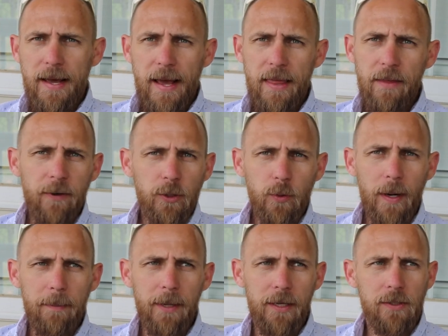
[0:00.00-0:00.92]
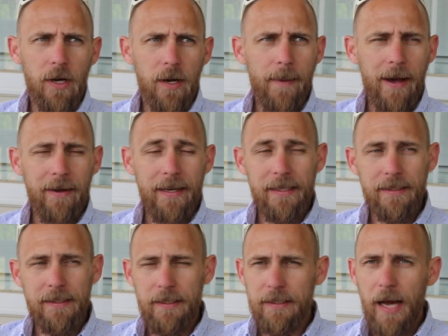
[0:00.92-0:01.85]
And the first one I'm going to talk about
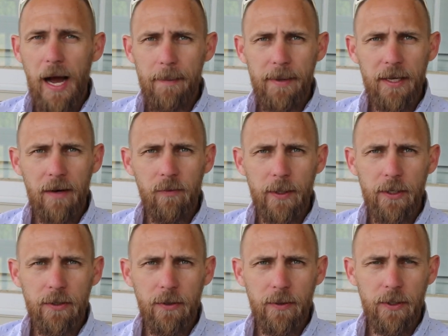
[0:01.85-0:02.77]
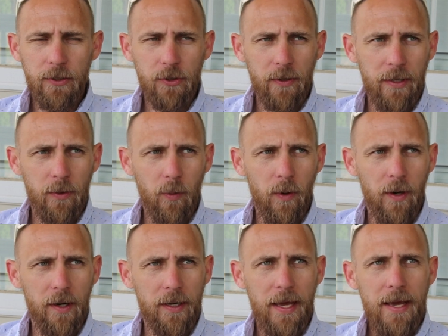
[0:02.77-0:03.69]
is the timing of when you're doing your strength
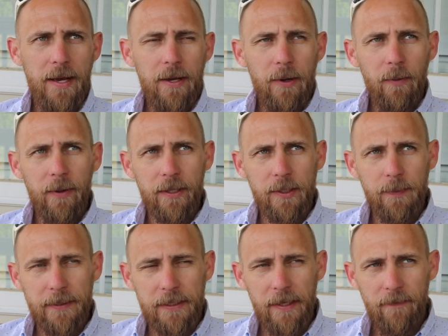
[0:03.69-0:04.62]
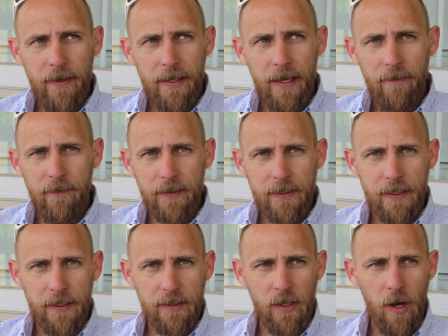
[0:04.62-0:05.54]
work, with a specific
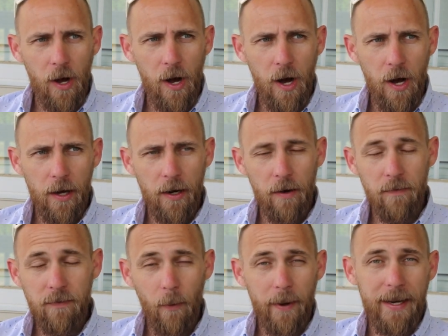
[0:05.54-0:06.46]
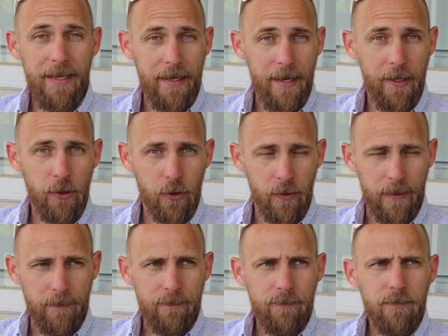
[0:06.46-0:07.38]
emphasis on avoiding
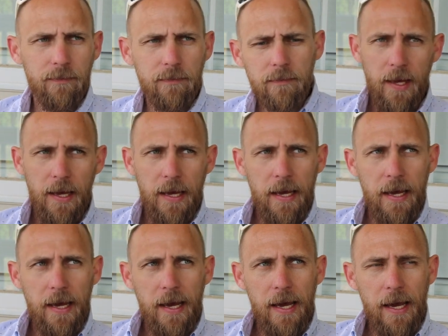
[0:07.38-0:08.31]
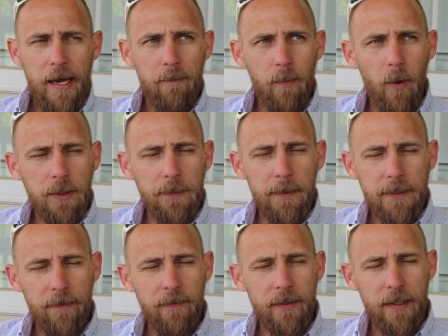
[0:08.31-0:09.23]
injury. And more
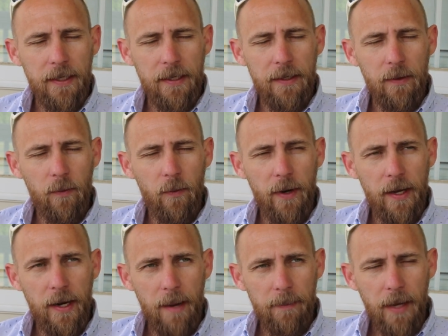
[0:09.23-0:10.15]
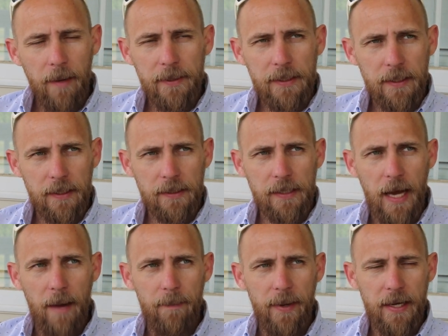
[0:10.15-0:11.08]
specifically, when I'm coming to this
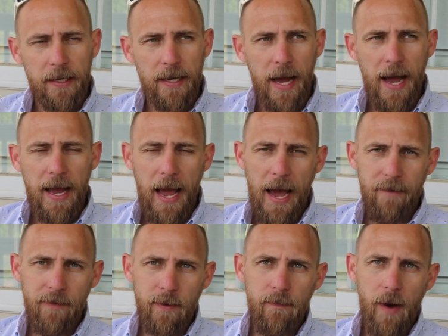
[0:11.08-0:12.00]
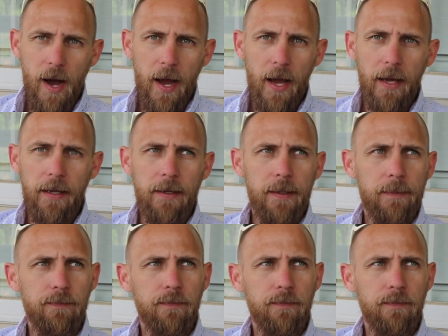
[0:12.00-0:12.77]
topic, I have in mind